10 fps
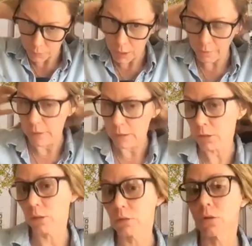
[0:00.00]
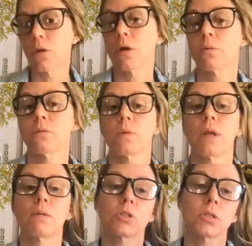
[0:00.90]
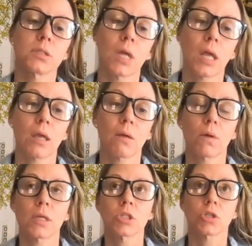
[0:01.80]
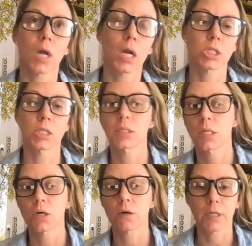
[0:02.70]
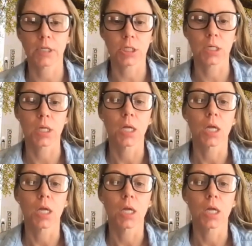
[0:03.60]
And this goes along with what I was just saying with strategies and intervention.